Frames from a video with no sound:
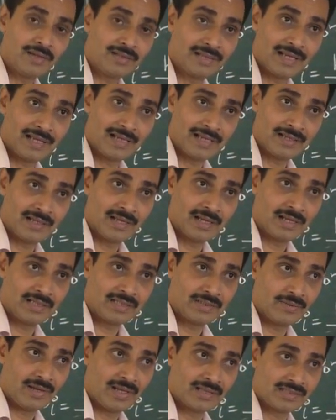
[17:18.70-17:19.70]
taken
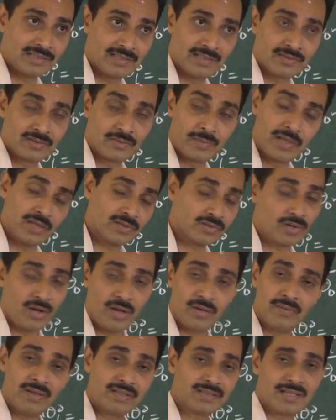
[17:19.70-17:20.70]
negative as it is, because
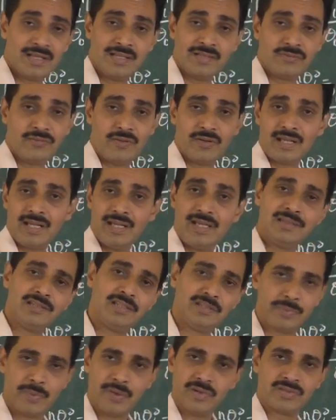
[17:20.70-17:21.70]
convex lens focal length
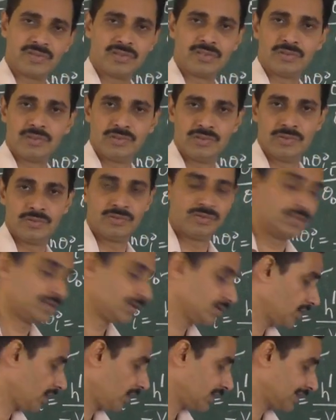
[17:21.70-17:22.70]
is positive, it
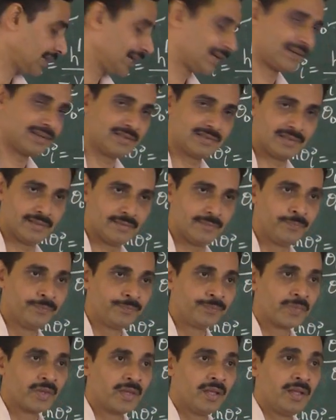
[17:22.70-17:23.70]
is not that reason.
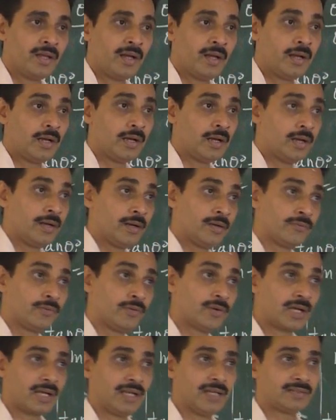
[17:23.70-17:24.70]

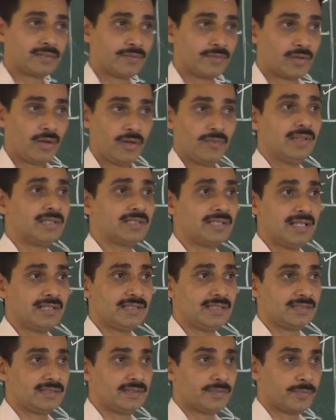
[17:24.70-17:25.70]
Focal length of a convex
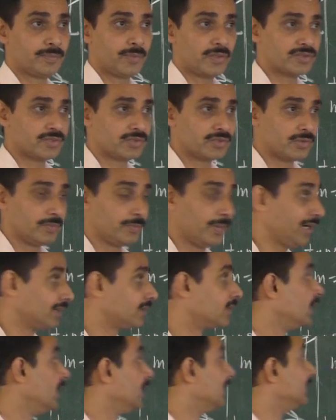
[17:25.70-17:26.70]
lens is positive,
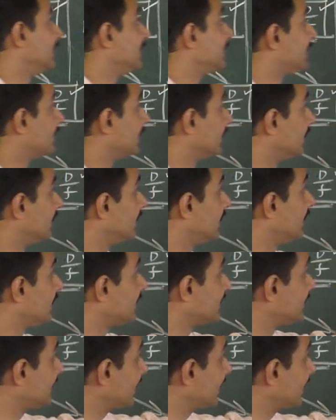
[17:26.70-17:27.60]
but this